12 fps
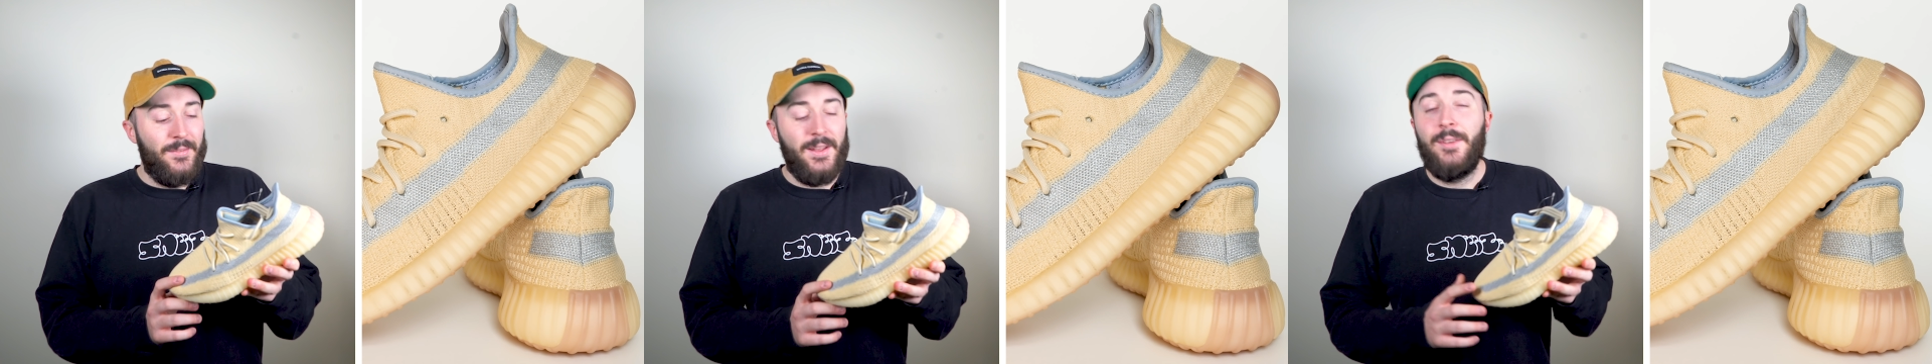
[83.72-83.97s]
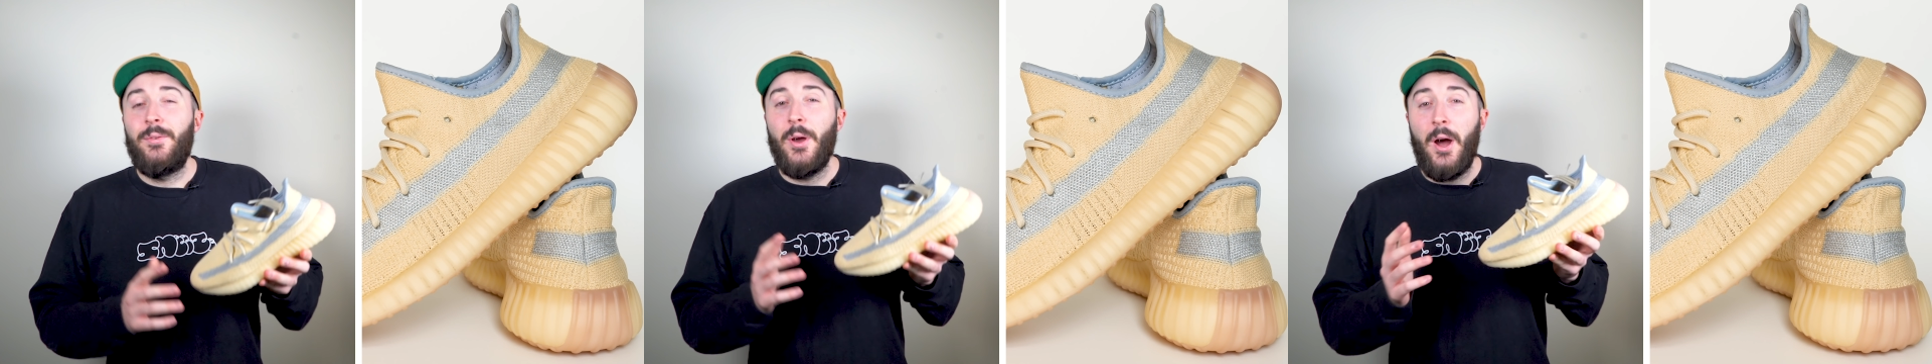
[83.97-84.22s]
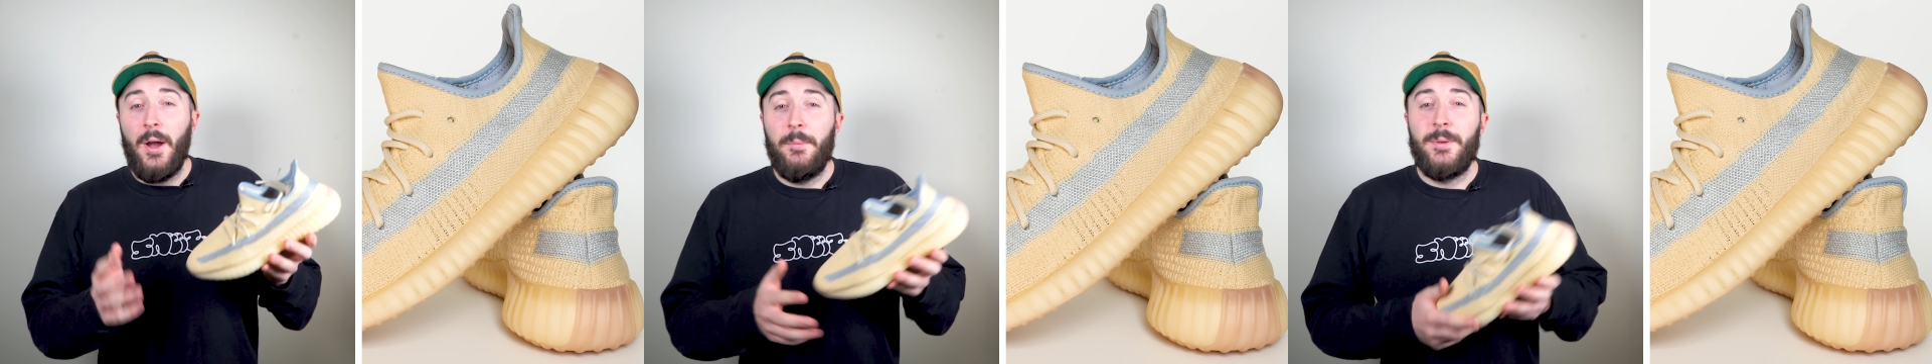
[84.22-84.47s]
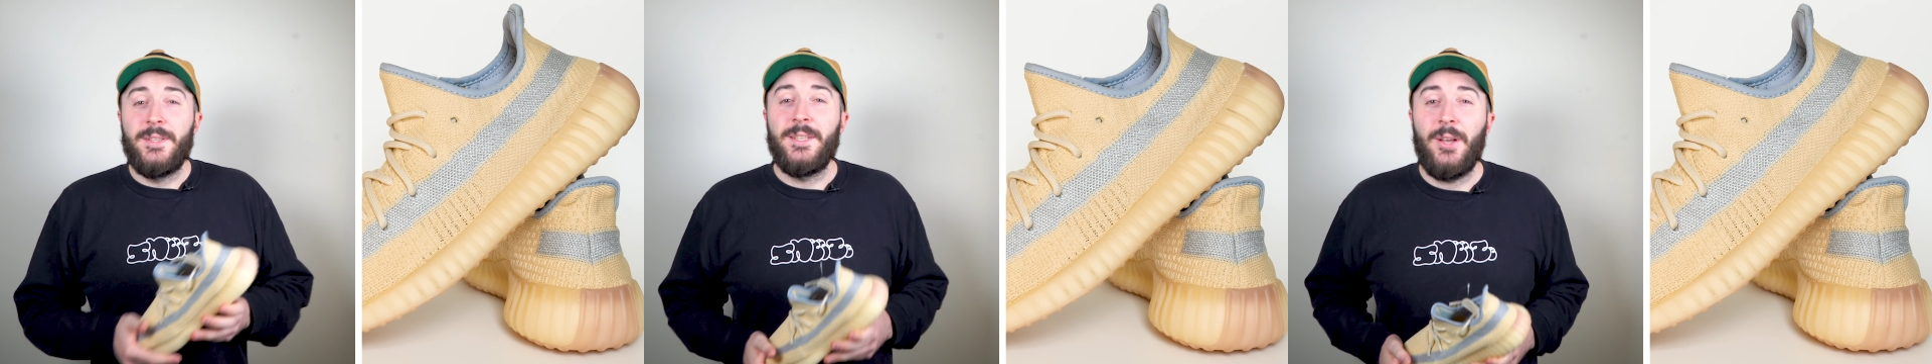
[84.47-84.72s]
If you're
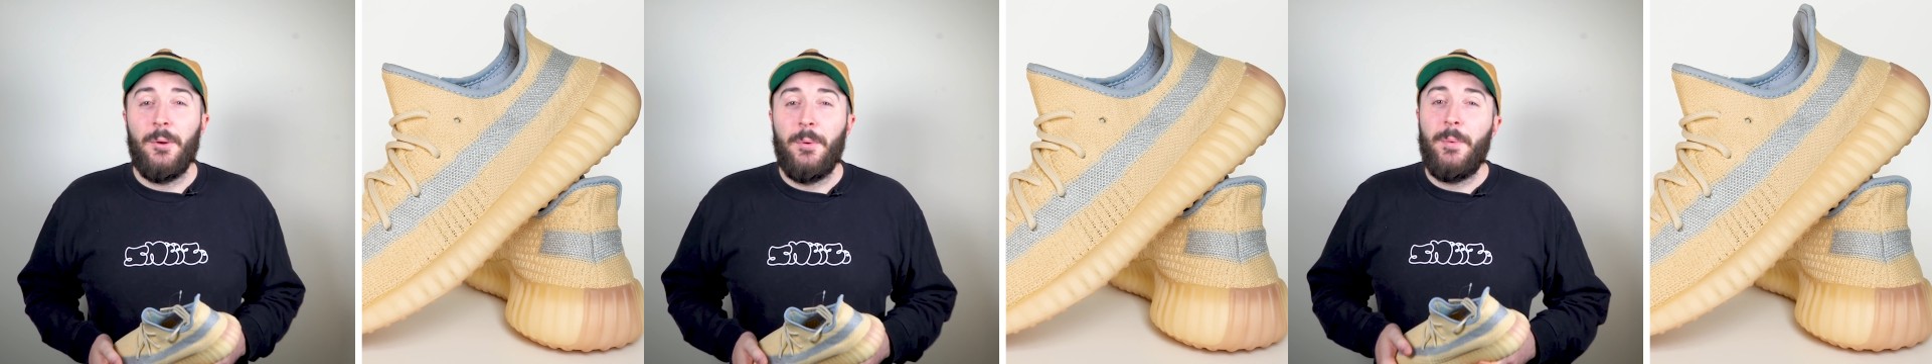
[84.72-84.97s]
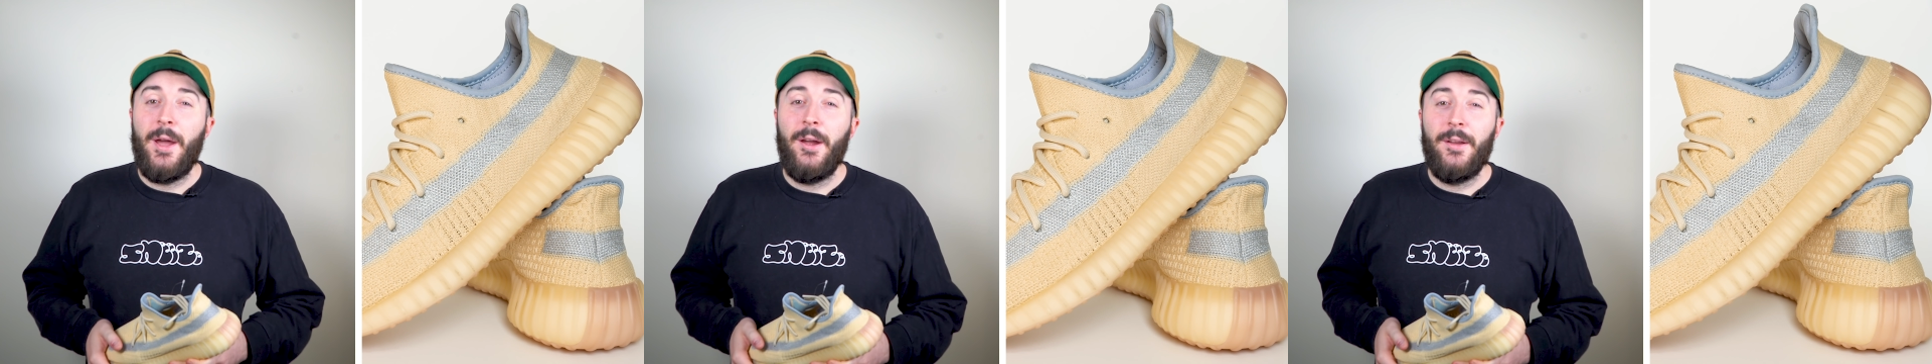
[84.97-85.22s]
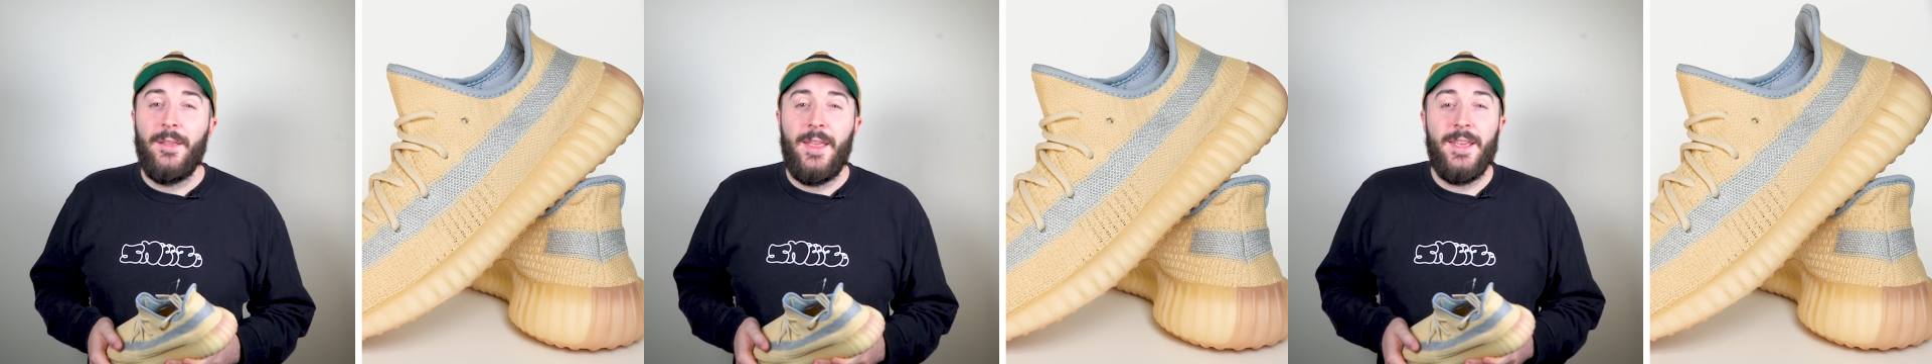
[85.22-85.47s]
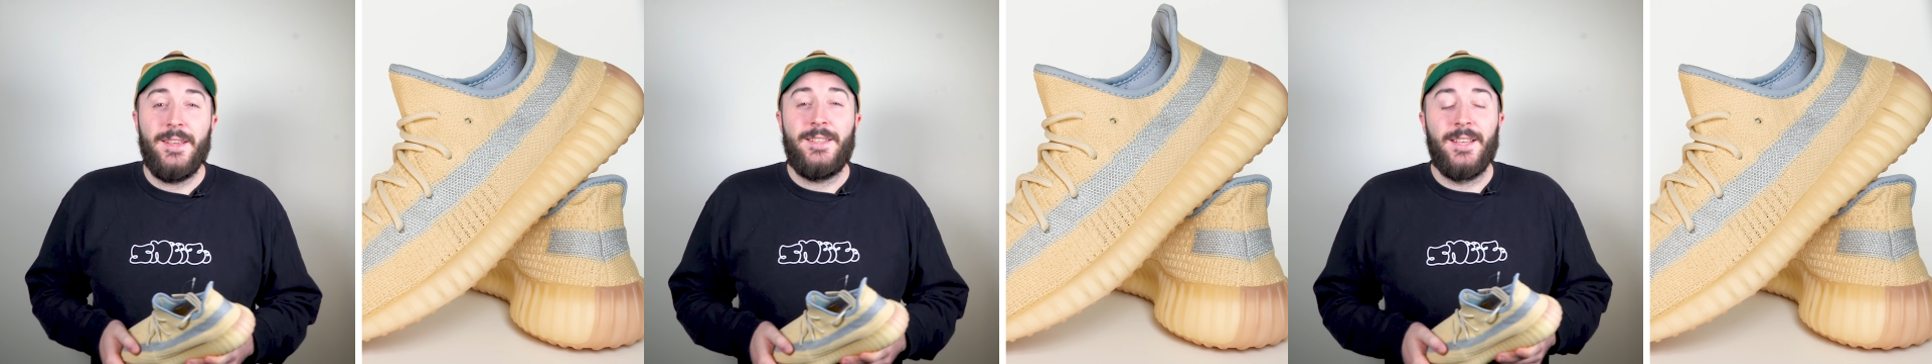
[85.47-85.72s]
hoping to cop a pair of
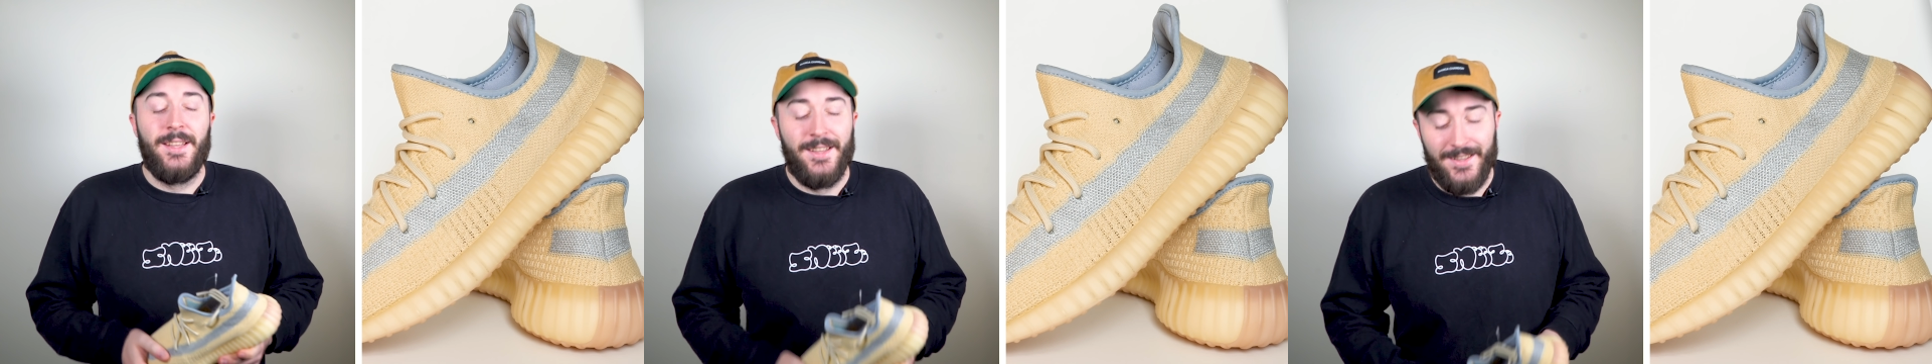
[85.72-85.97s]
these,